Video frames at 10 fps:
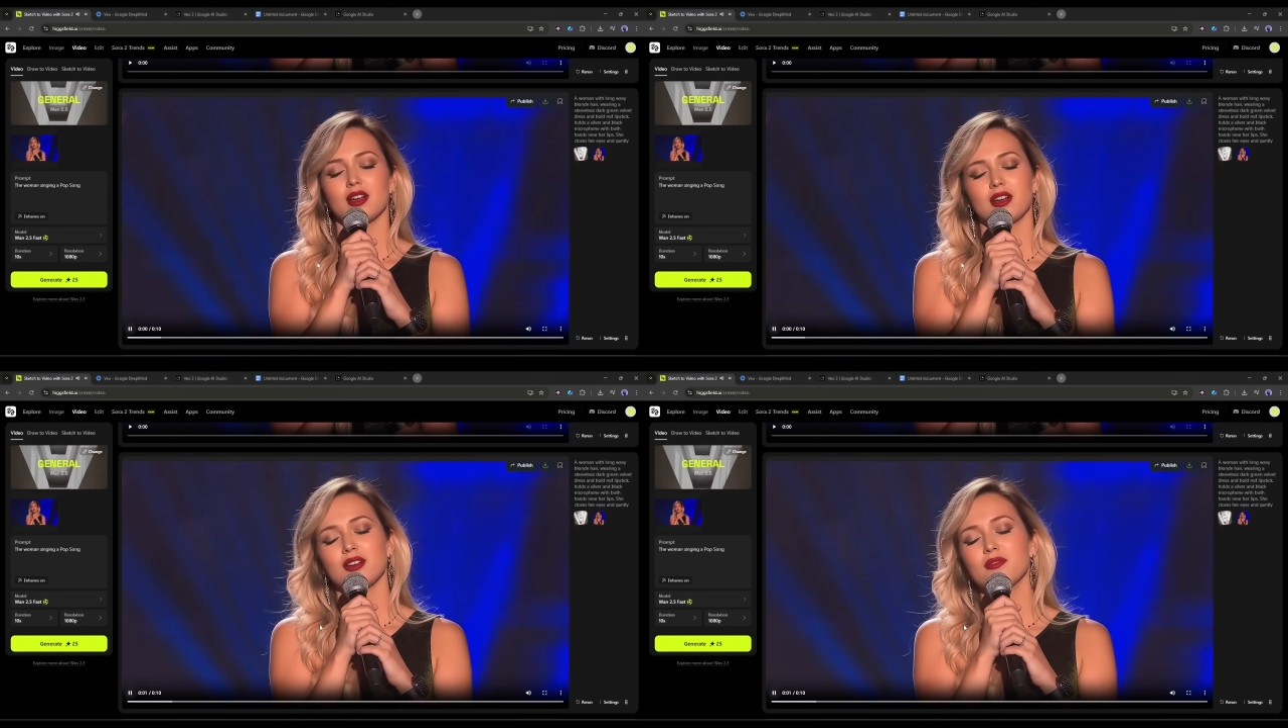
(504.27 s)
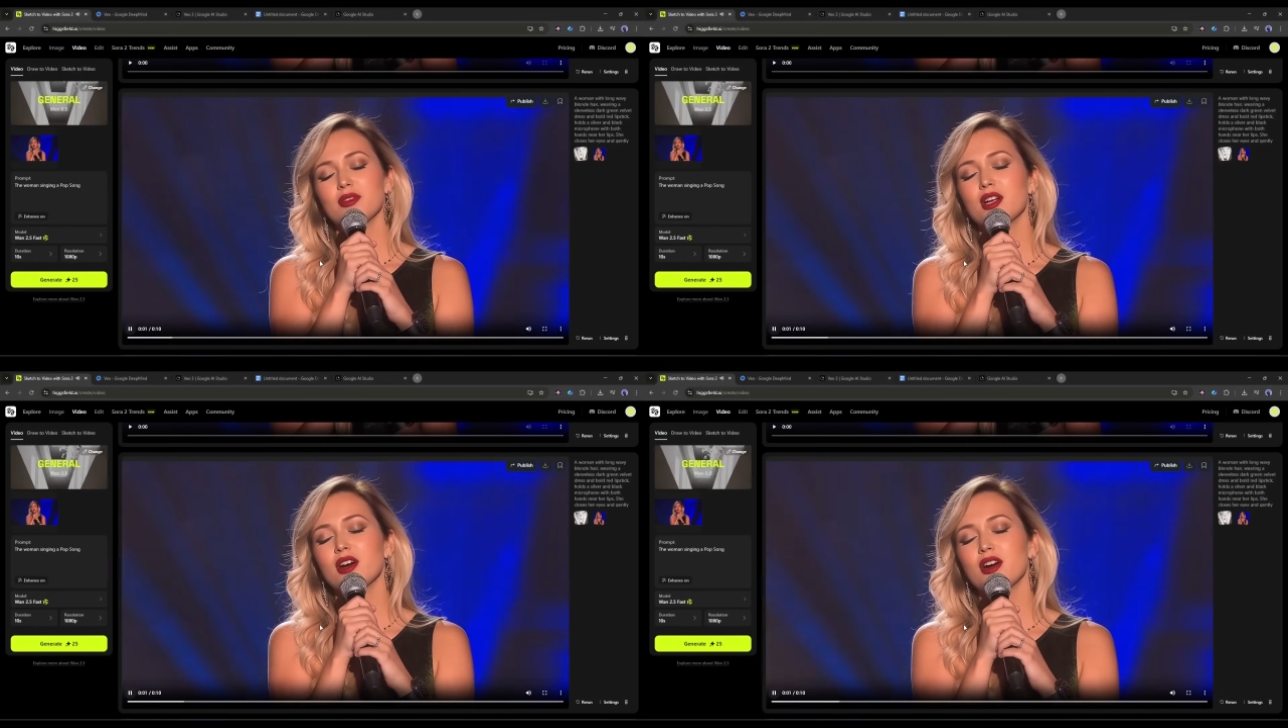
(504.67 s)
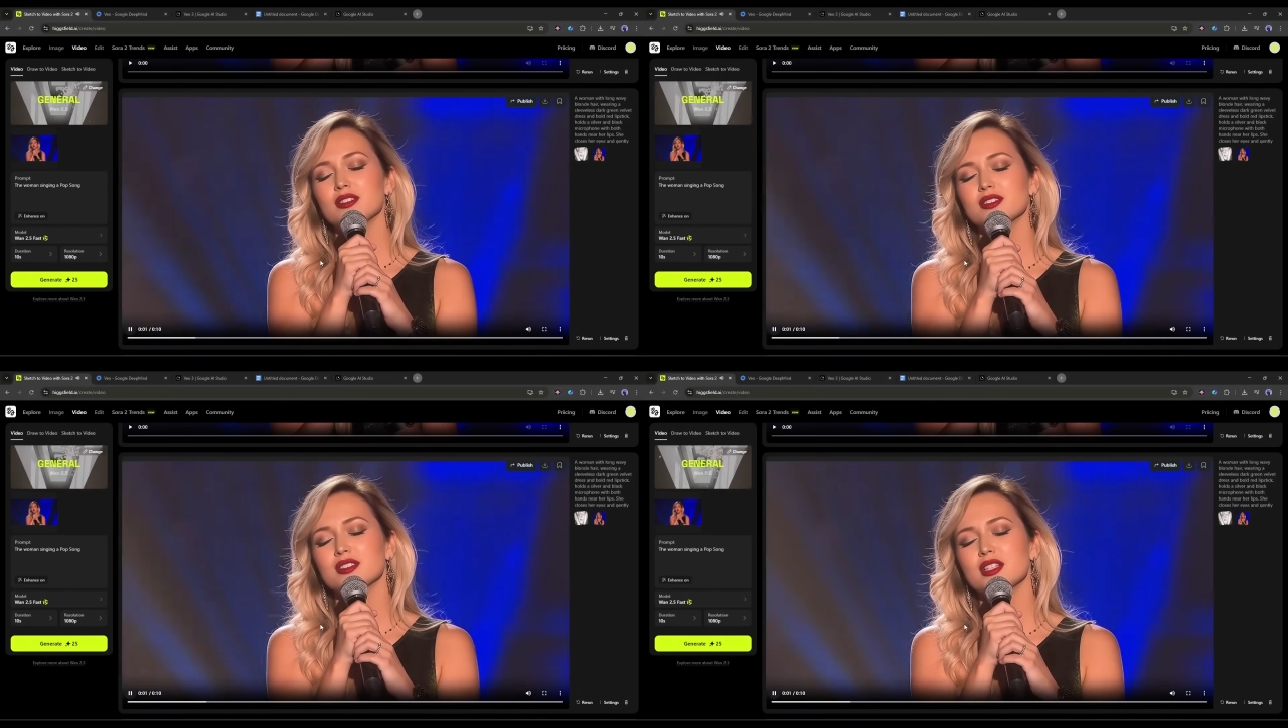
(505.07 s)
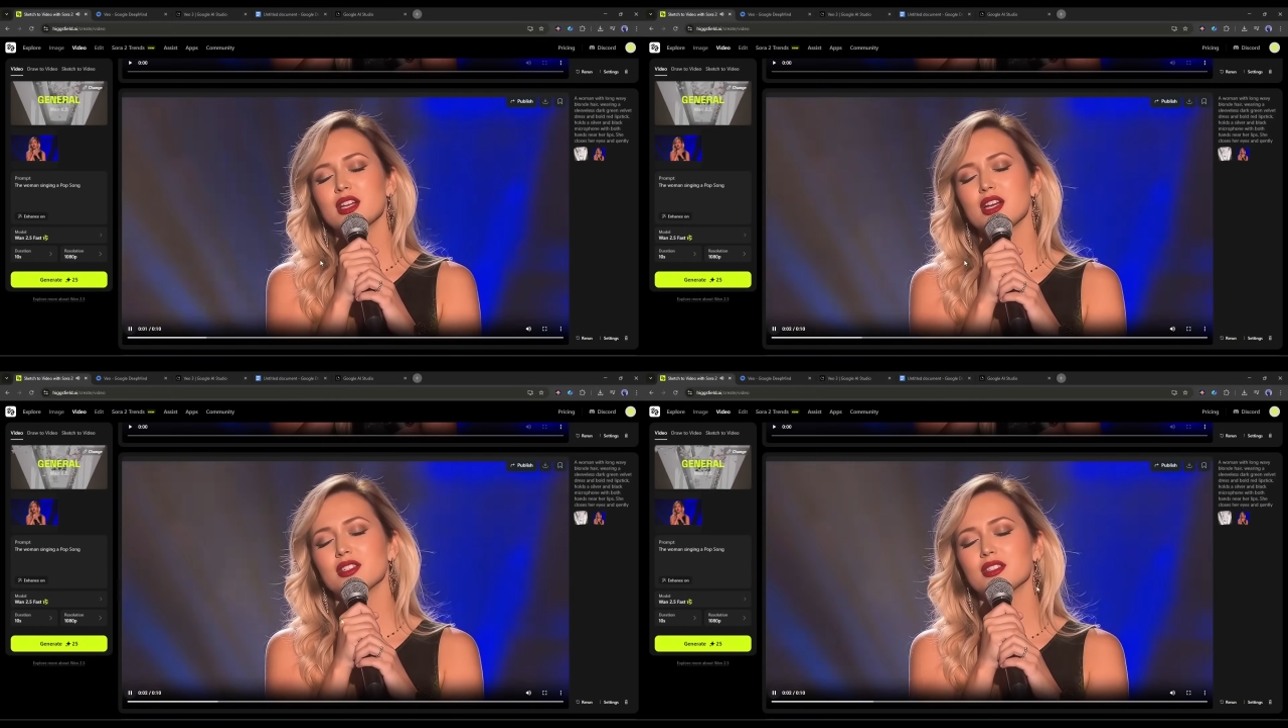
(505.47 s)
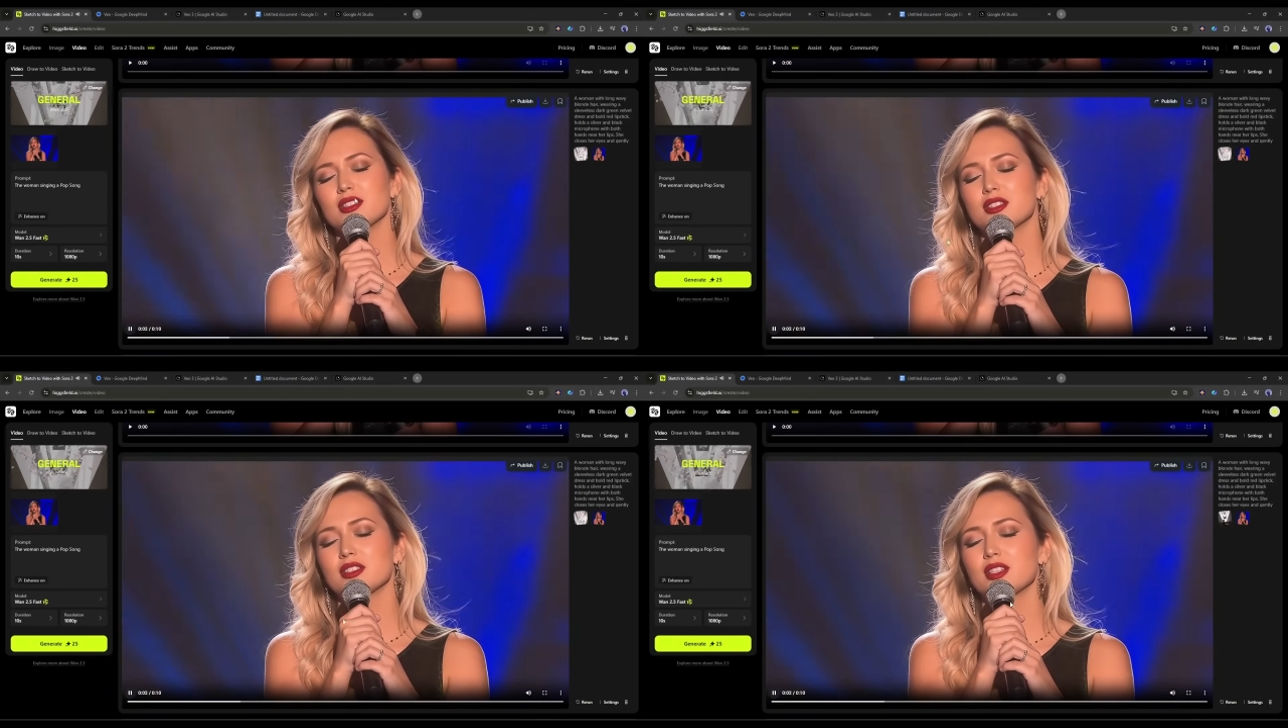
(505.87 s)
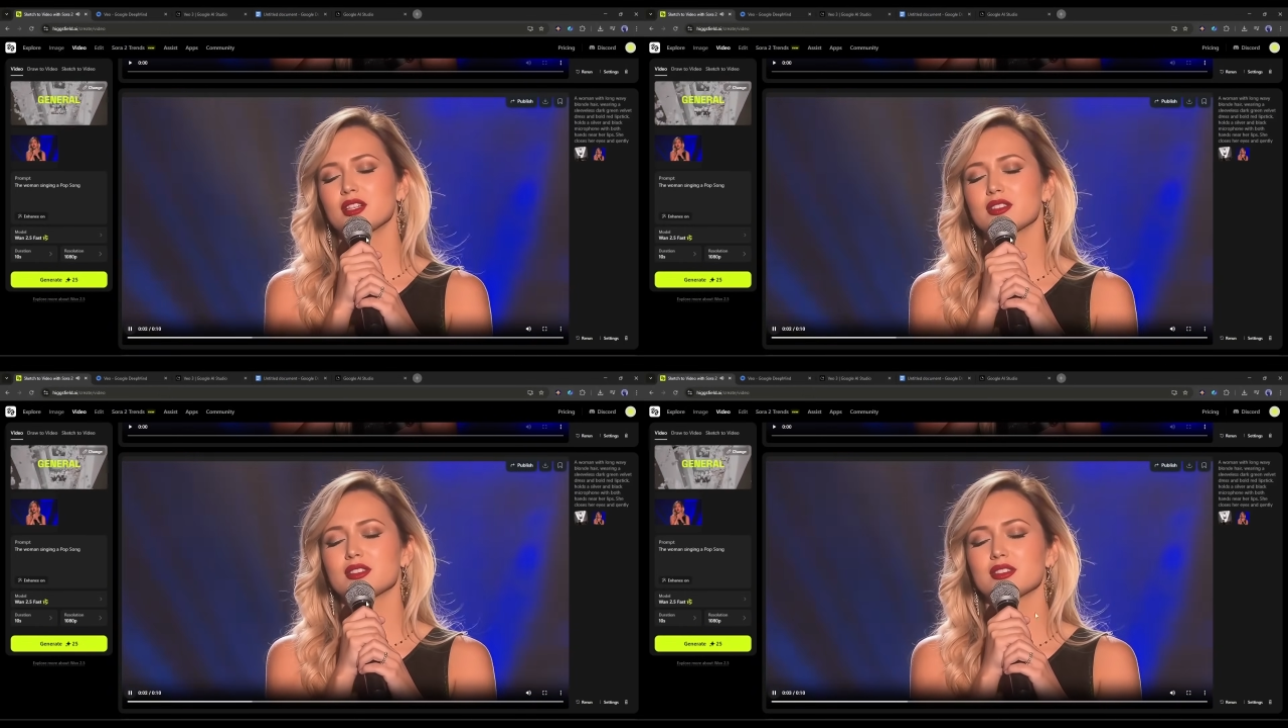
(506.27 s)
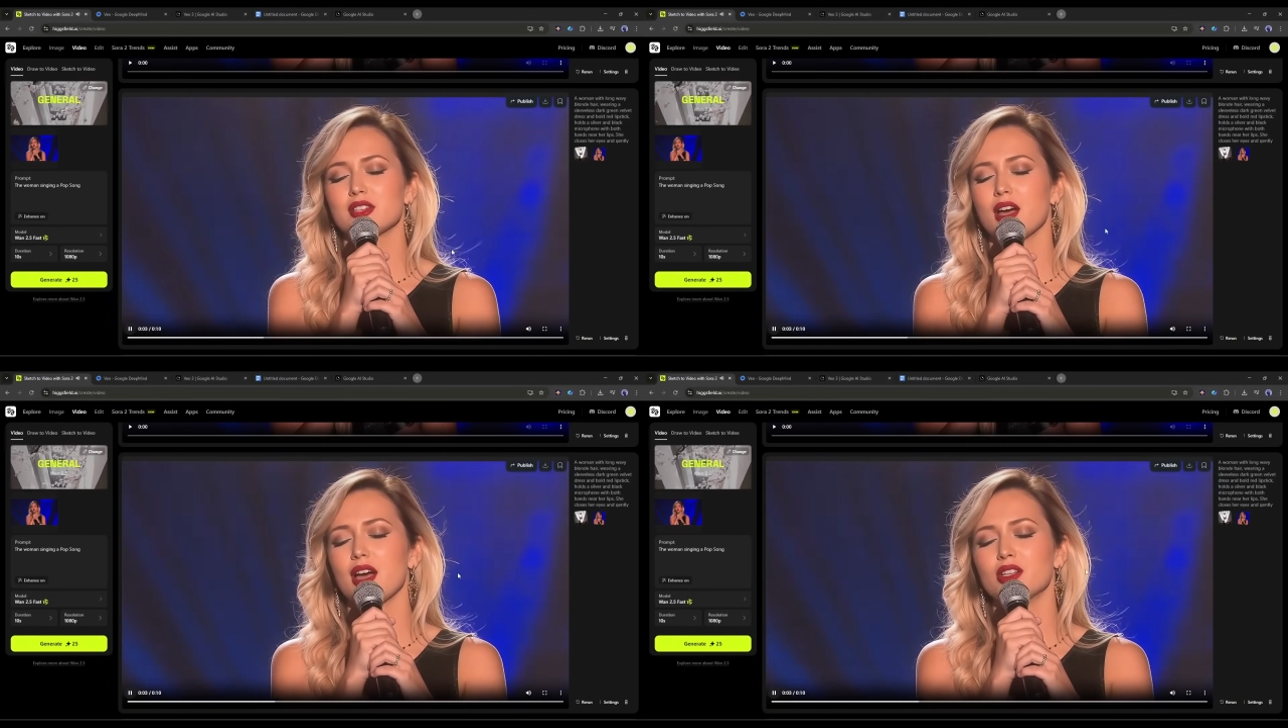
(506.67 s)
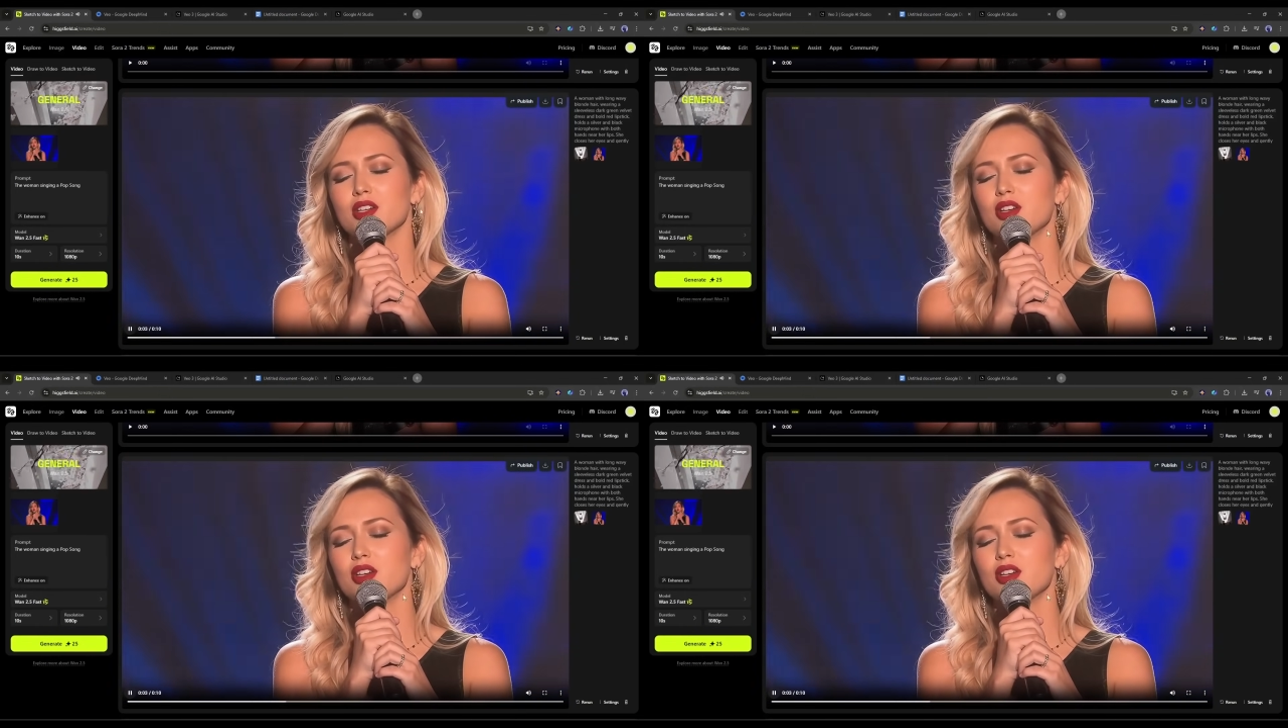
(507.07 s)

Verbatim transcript: I'm lost inside